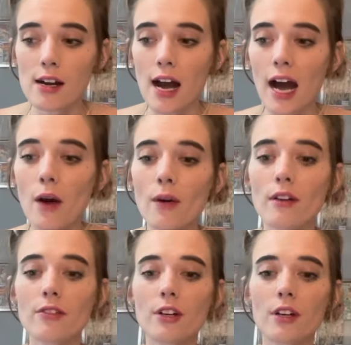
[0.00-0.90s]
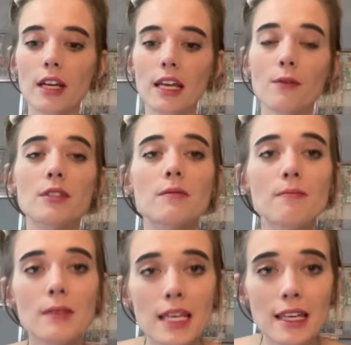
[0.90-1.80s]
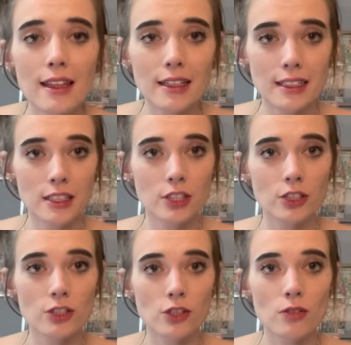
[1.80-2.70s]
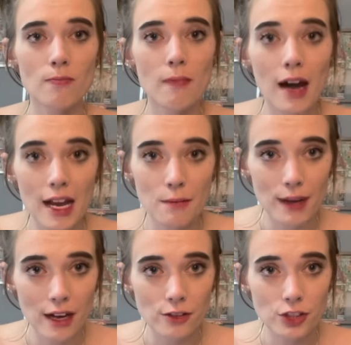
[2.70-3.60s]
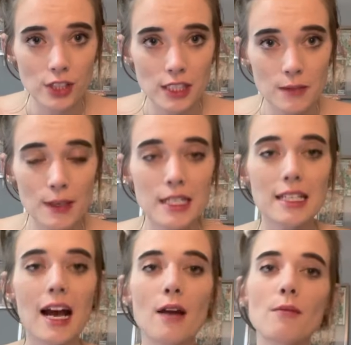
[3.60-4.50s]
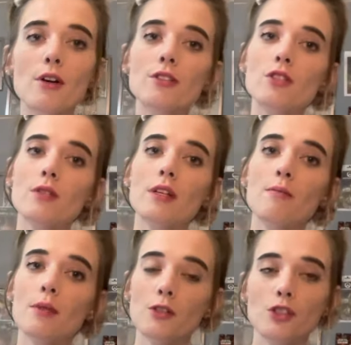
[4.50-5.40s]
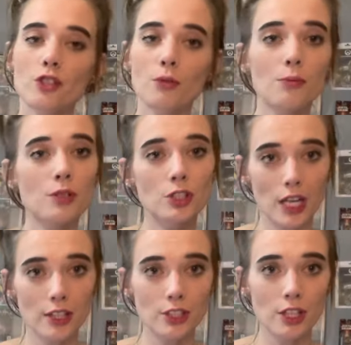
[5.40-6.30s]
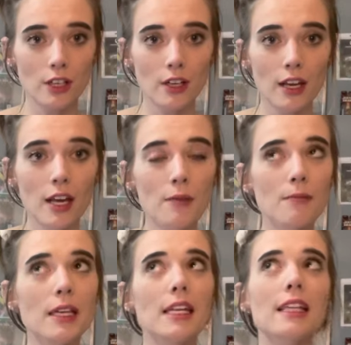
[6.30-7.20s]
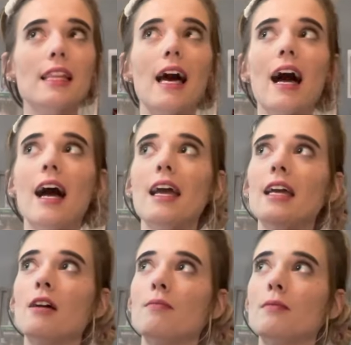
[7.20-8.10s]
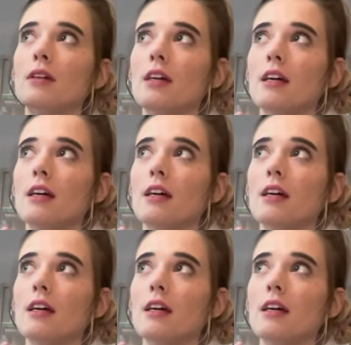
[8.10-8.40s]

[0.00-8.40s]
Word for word: However, it was me that needed to choose my boundaries because I'm also an emotional projector, meaning that I am